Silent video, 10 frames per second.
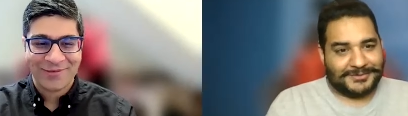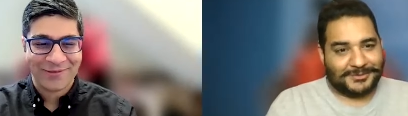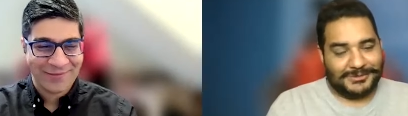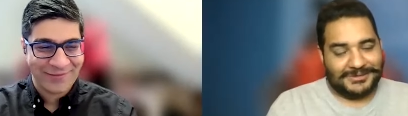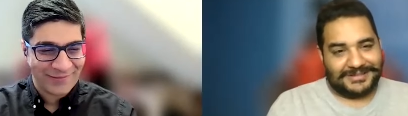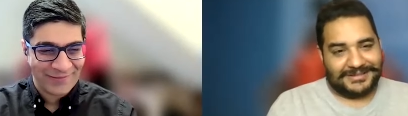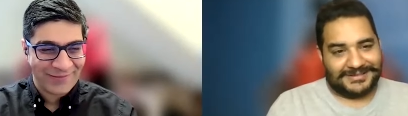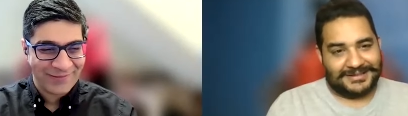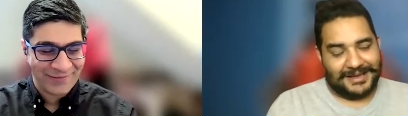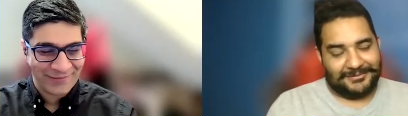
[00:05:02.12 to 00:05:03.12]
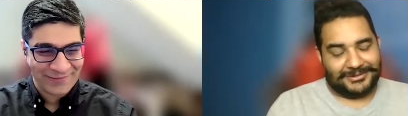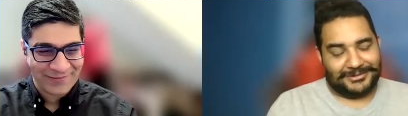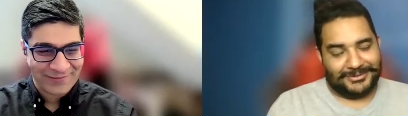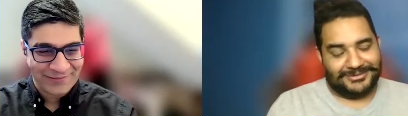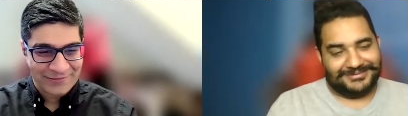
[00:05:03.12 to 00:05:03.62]
Speaker 1: of schools here still have it
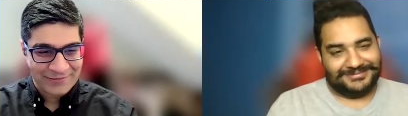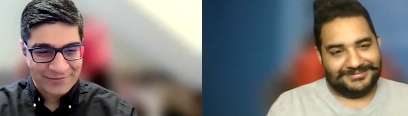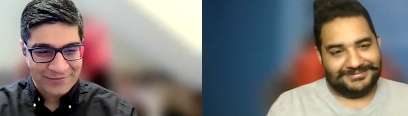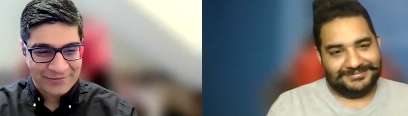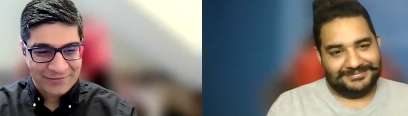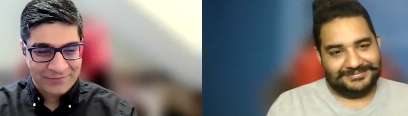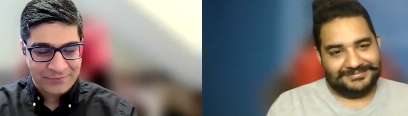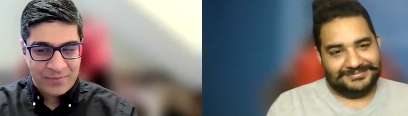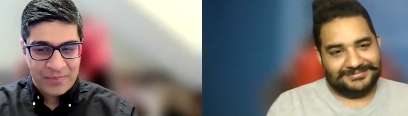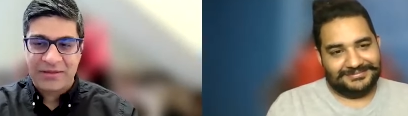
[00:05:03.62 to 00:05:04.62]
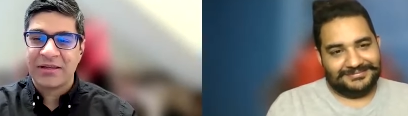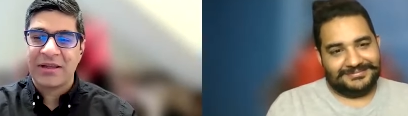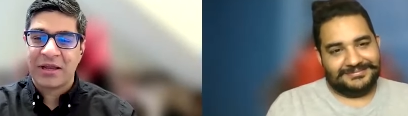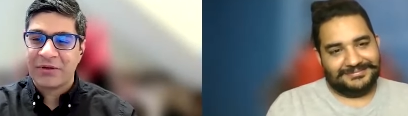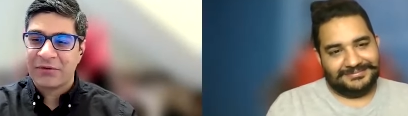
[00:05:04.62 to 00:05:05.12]
though
Speaker 2: yeah
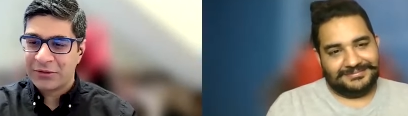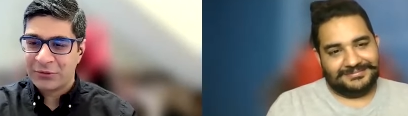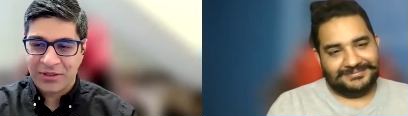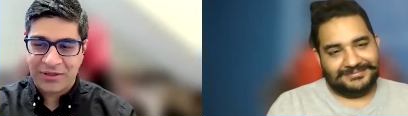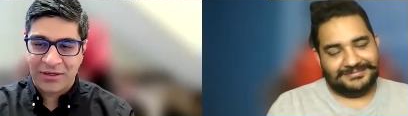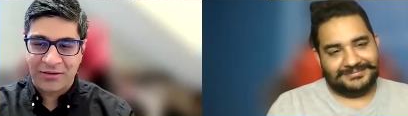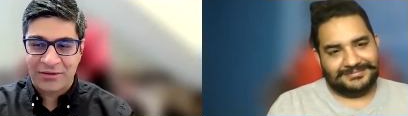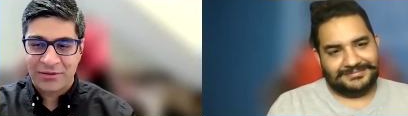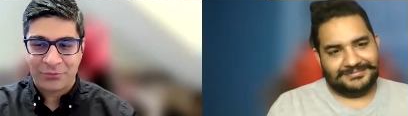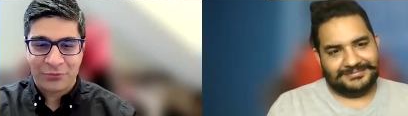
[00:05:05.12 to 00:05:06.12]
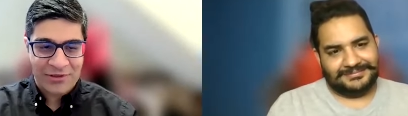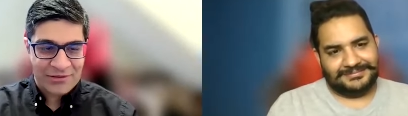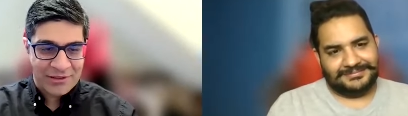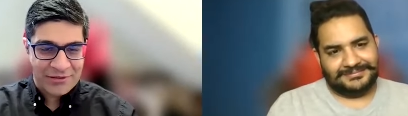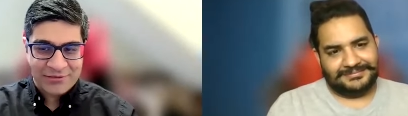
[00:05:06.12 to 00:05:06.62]
yeah we were looking at the computer
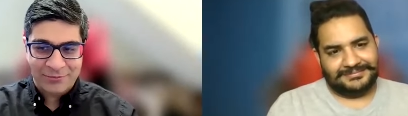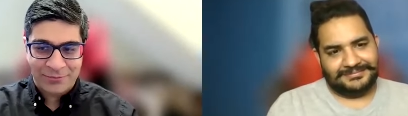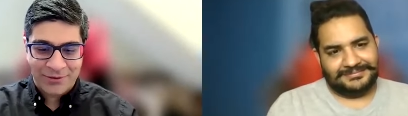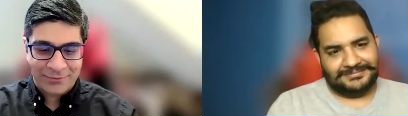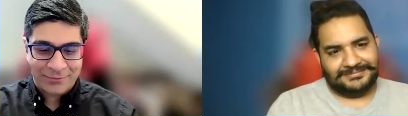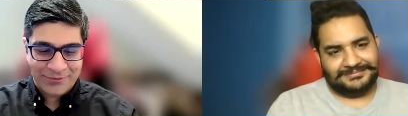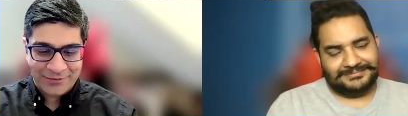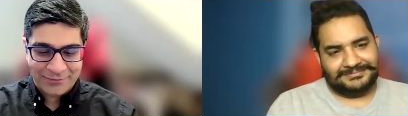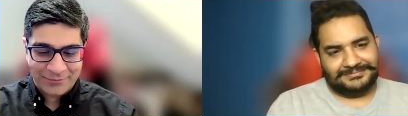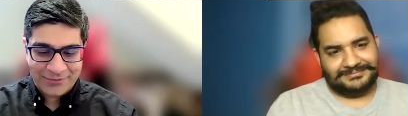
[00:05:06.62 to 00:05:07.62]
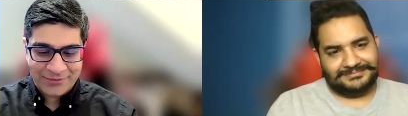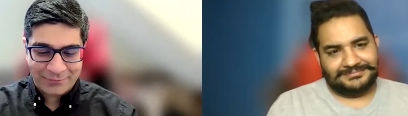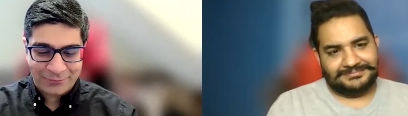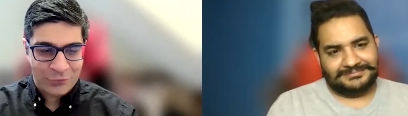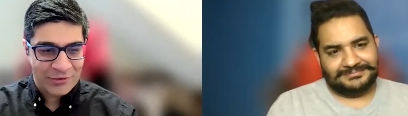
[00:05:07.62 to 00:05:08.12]
science uh, the, the
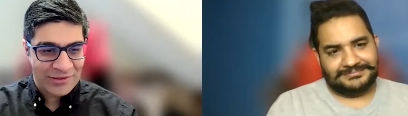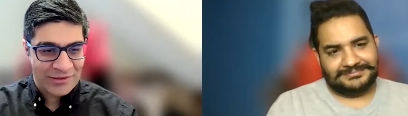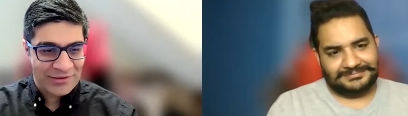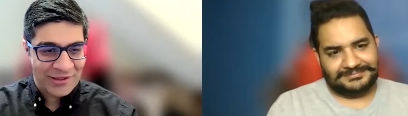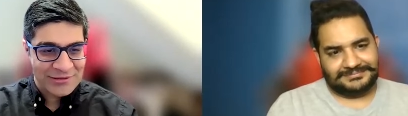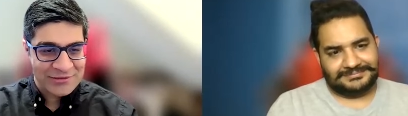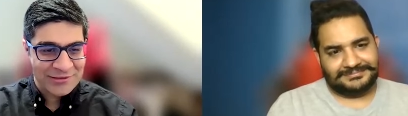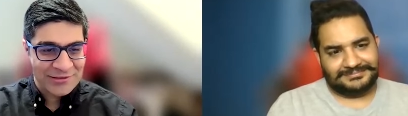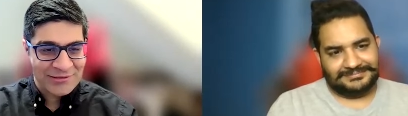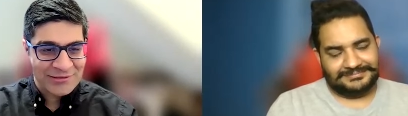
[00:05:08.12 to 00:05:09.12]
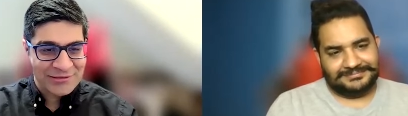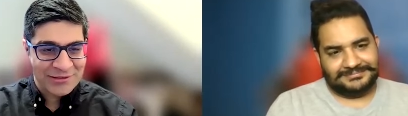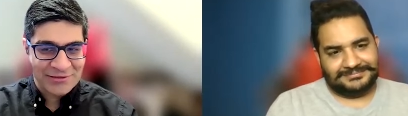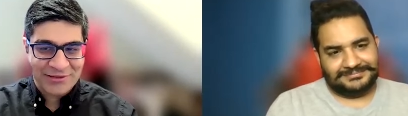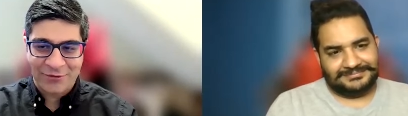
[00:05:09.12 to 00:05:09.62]
book that they are still
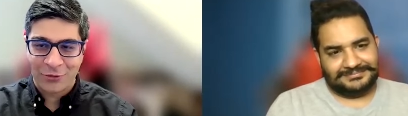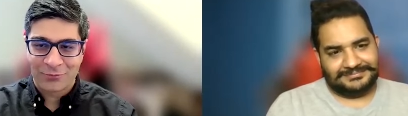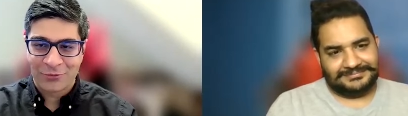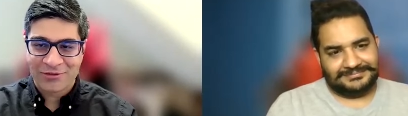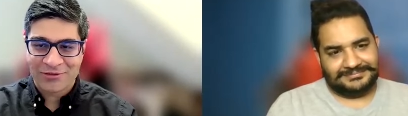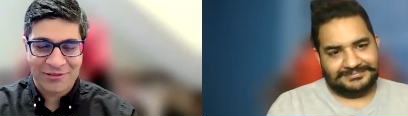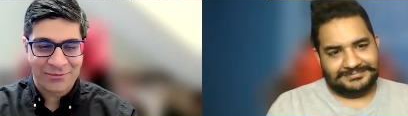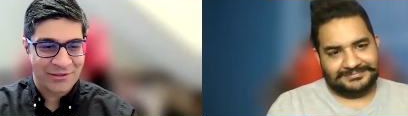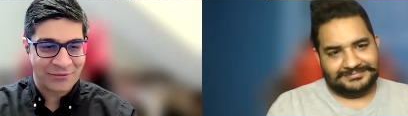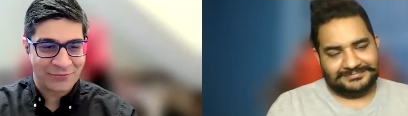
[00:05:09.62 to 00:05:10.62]
teaching it's like almost the same that